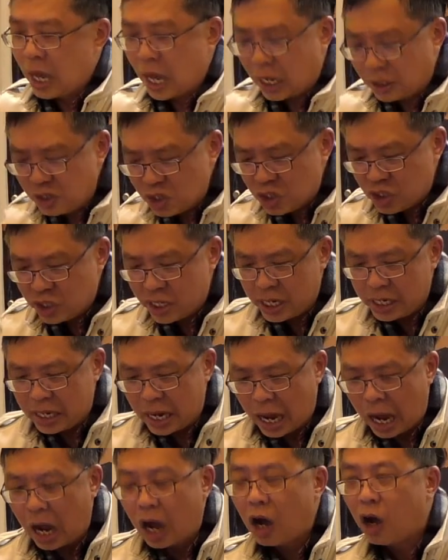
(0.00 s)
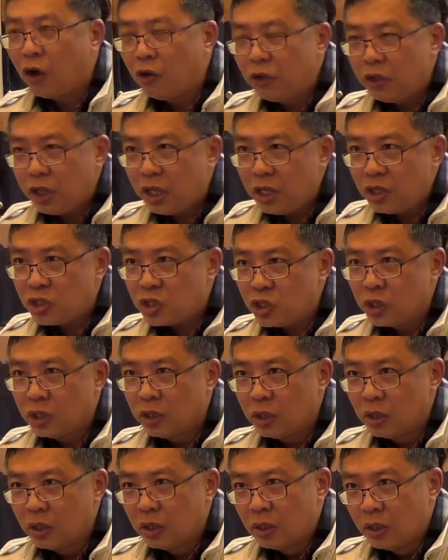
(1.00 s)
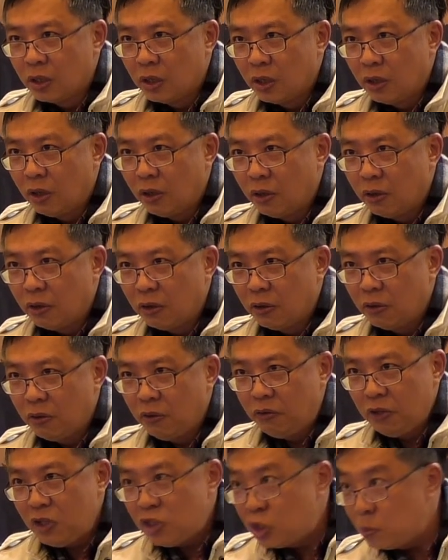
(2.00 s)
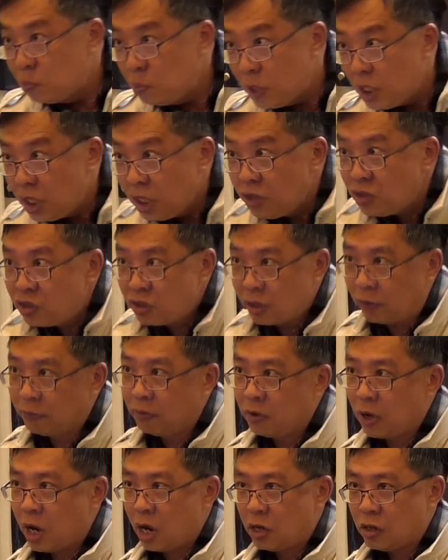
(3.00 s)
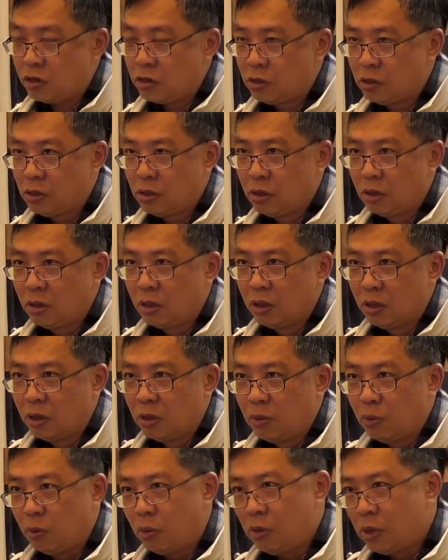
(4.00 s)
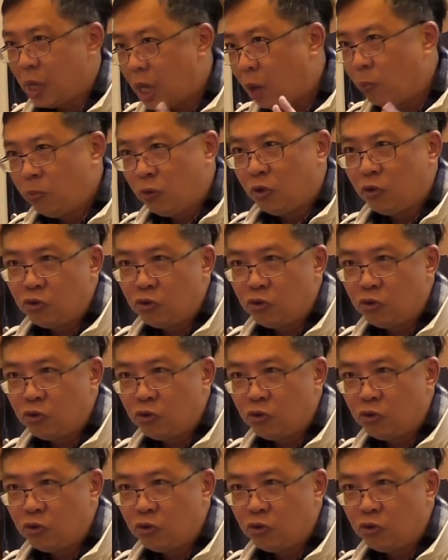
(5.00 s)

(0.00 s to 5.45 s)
Understand how these means of grace will help you